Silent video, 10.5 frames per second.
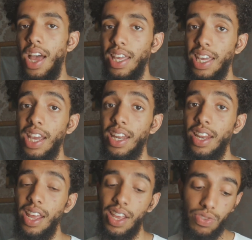
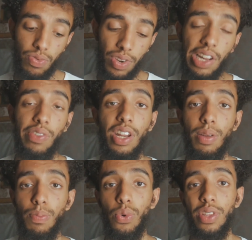again, it's really, really
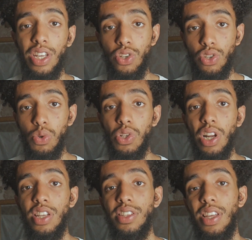important that you
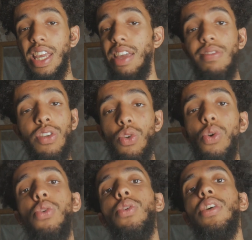socialize, even
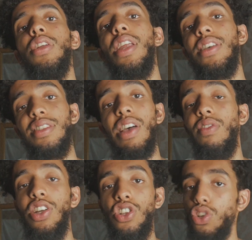not
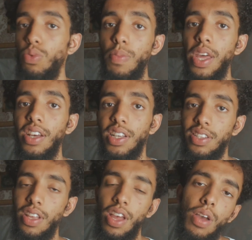necessarily just with medics,